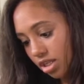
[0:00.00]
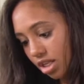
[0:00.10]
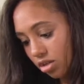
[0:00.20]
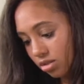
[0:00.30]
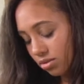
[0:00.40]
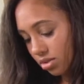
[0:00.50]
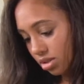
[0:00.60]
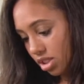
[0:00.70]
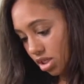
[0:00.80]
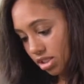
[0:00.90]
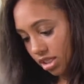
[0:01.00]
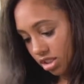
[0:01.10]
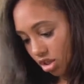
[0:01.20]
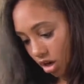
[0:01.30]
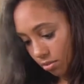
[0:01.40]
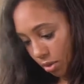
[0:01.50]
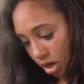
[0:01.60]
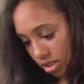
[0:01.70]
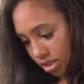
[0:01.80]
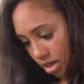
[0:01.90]
and they'll start to get charred
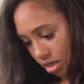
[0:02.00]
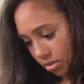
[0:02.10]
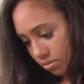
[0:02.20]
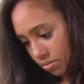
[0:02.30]
marks on them.